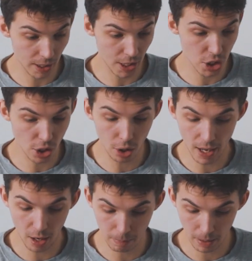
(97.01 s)
gonna start
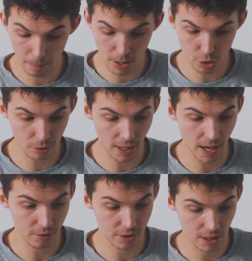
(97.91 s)
out by measuring
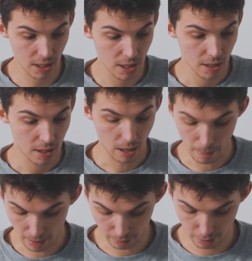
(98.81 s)
out
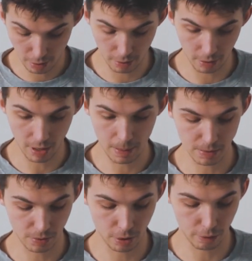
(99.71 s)
about 30 grams
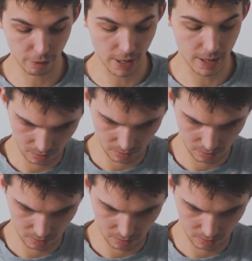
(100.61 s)
of coffee.